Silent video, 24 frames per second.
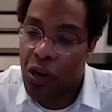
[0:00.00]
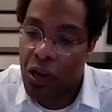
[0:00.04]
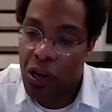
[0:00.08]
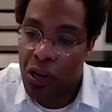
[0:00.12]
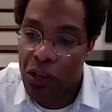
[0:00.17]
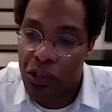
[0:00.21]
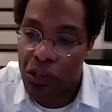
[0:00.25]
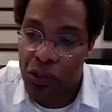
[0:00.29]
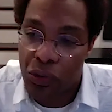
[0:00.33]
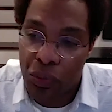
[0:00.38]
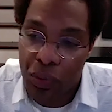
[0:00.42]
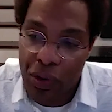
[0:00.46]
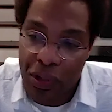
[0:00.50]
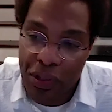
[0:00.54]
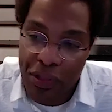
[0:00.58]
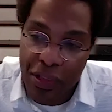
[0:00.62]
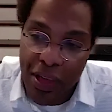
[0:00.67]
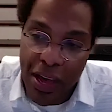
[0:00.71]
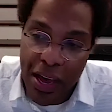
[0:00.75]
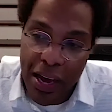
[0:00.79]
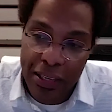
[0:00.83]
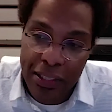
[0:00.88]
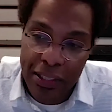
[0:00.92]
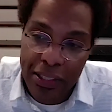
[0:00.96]
So with
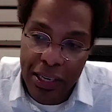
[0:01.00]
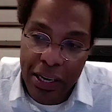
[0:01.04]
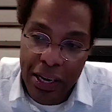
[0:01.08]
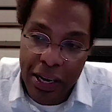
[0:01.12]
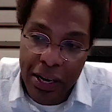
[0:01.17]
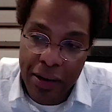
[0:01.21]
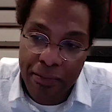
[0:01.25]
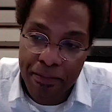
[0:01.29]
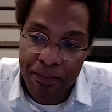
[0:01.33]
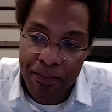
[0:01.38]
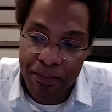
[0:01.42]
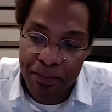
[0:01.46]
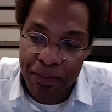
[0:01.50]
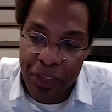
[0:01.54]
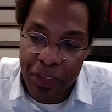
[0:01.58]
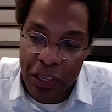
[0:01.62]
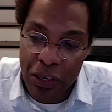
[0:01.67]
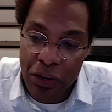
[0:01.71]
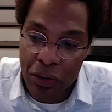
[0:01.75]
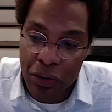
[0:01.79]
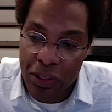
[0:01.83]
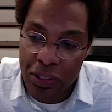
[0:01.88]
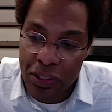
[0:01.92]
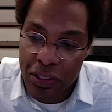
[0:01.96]
that,
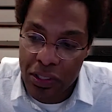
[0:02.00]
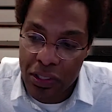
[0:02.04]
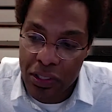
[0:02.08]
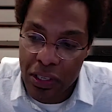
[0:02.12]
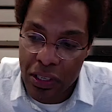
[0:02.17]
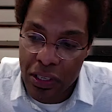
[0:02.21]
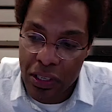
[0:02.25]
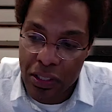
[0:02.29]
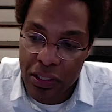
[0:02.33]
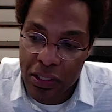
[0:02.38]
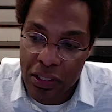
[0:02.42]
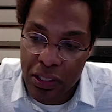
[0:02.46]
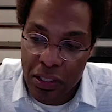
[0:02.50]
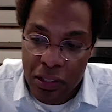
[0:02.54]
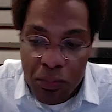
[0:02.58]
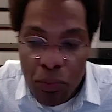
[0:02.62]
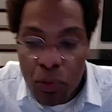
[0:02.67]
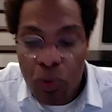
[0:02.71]
it's